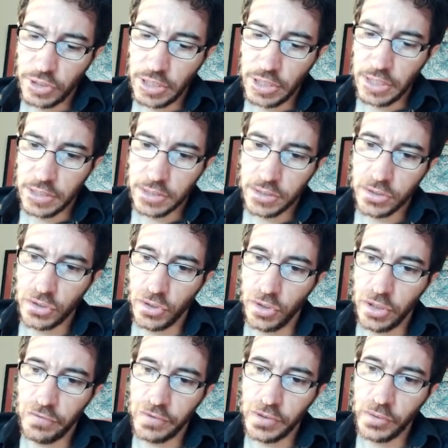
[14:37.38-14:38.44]
is. So
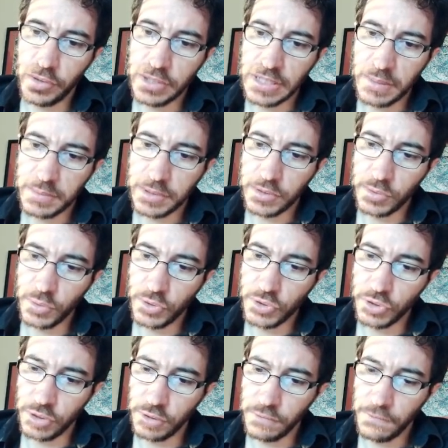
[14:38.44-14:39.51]
if you do the
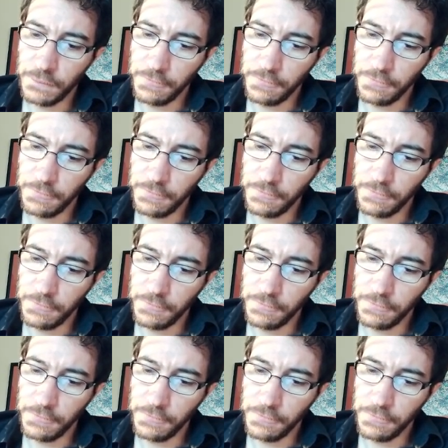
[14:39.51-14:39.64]
substitution,